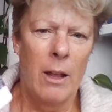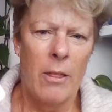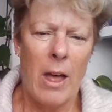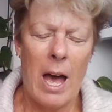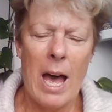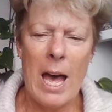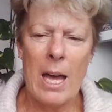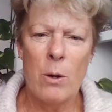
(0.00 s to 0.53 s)

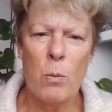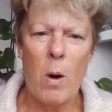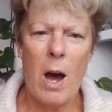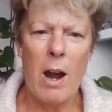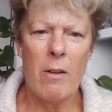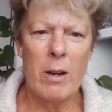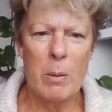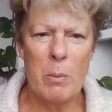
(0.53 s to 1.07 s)

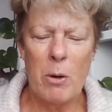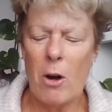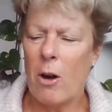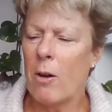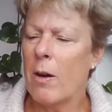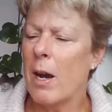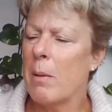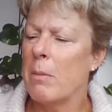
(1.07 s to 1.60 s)
hardwiring
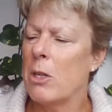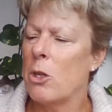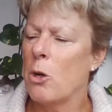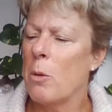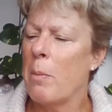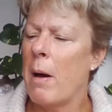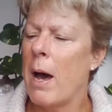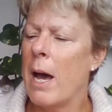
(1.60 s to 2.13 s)
program in
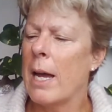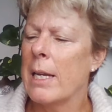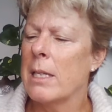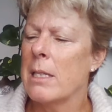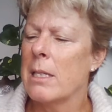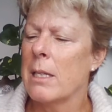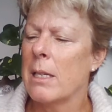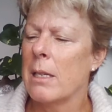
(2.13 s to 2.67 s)
your
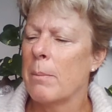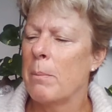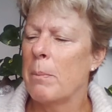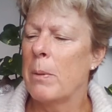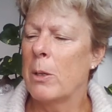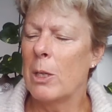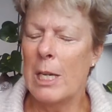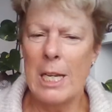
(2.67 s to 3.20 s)
mind.
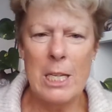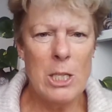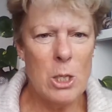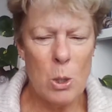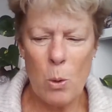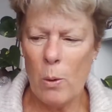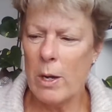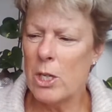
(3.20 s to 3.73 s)
But need
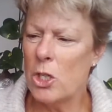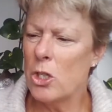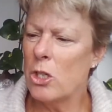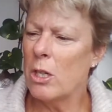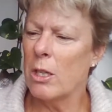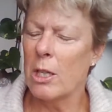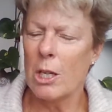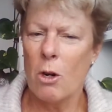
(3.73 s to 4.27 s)
to
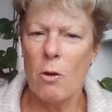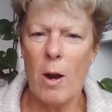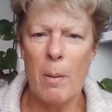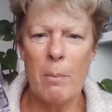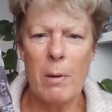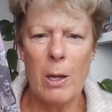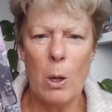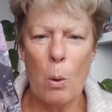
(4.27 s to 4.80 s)
question the
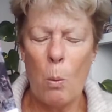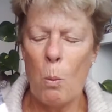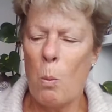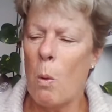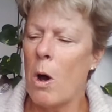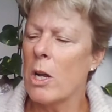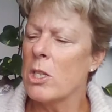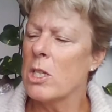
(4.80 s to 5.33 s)
crumbling.
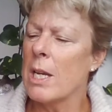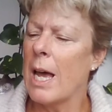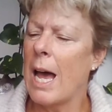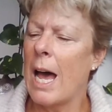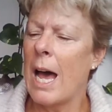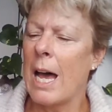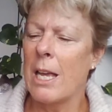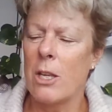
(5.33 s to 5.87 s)
What
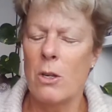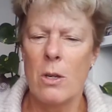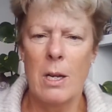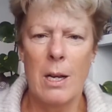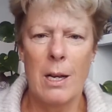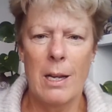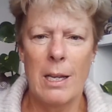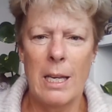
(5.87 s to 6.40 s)
are you
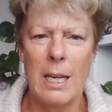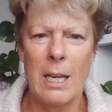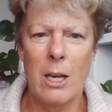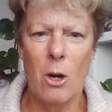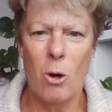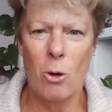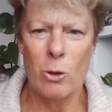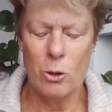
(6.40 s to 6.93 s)
clinging
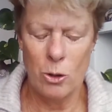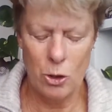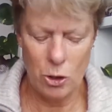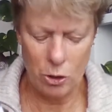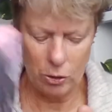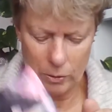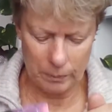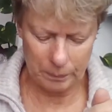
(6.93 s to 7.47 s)
onto?